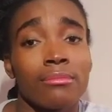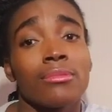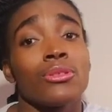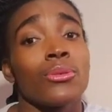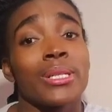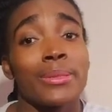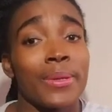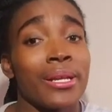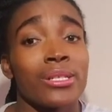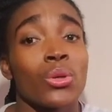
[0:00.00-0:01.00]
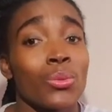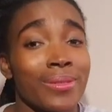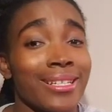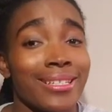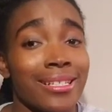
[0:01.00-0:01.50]
to experience
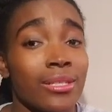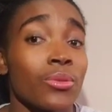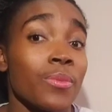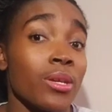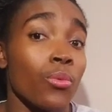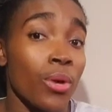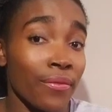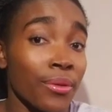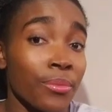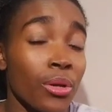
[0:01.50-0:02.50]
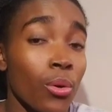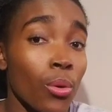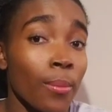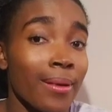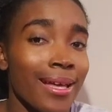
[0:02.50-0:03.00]
homesickness, to be away from your home,